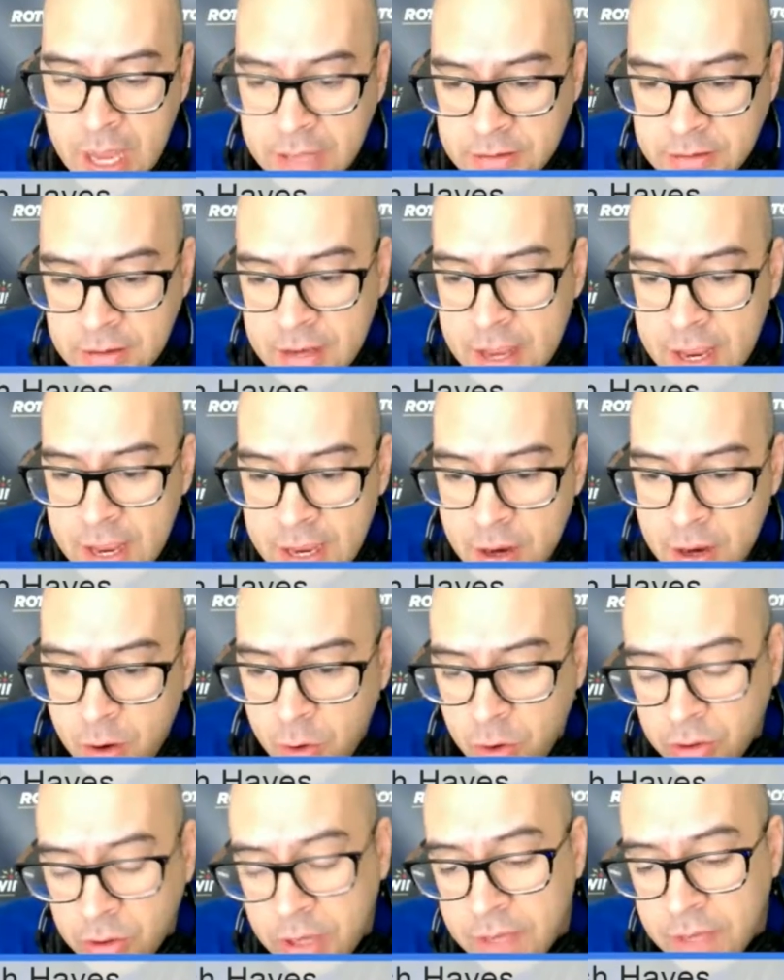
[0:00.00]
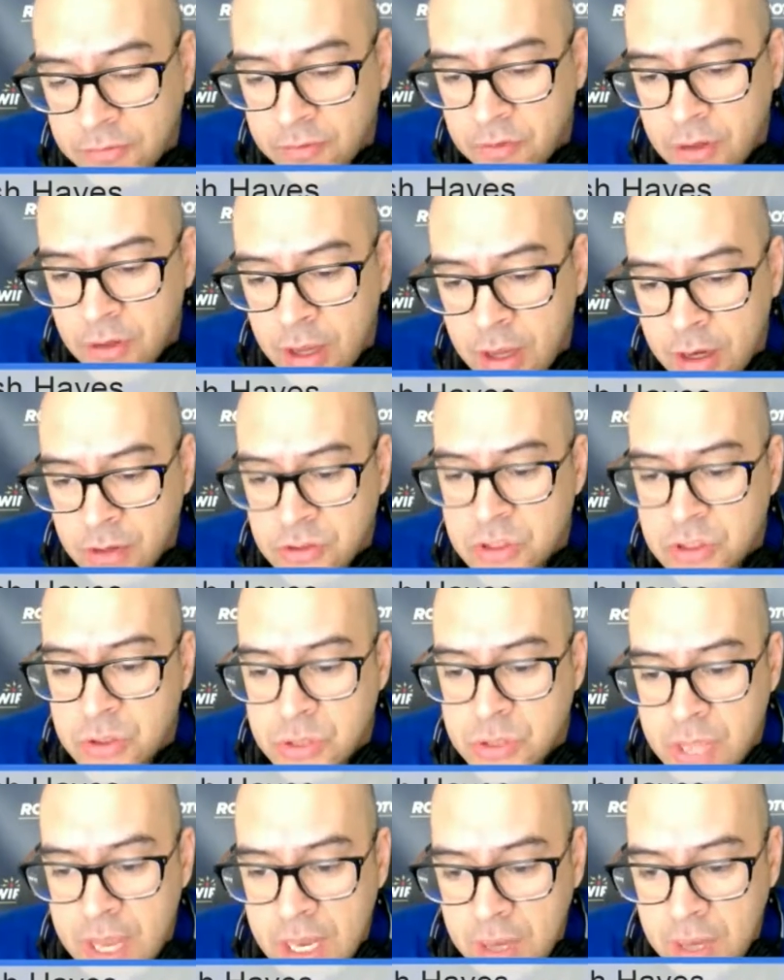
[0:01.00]
today, or not on Tuesday
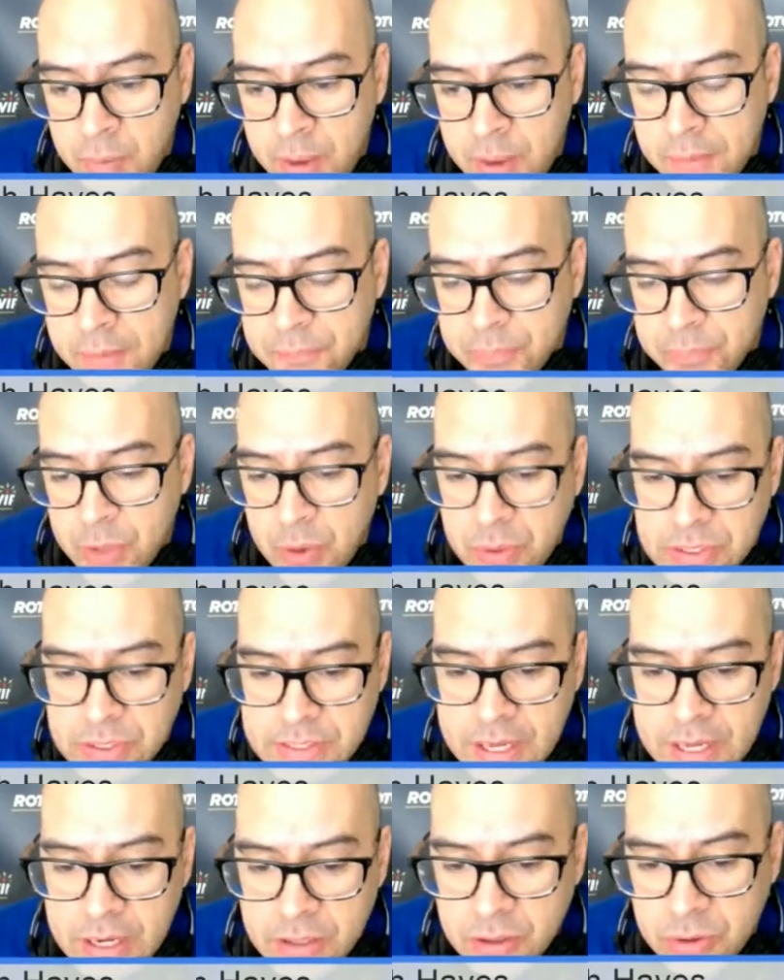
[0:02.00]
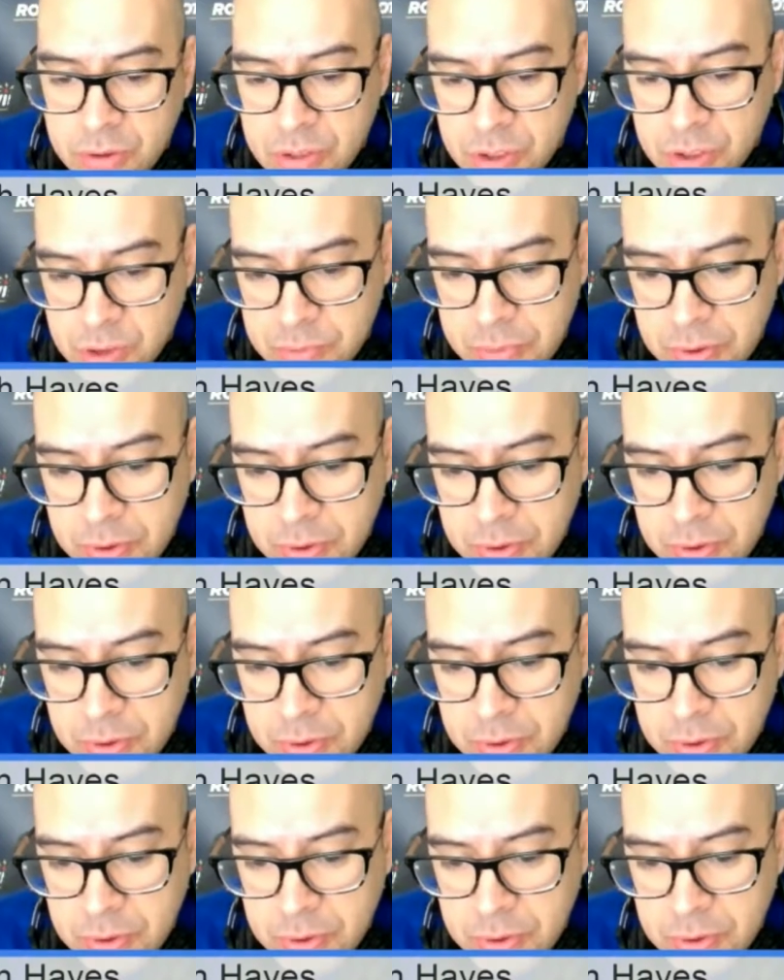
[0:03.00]
anyway, with San Antonio Spurs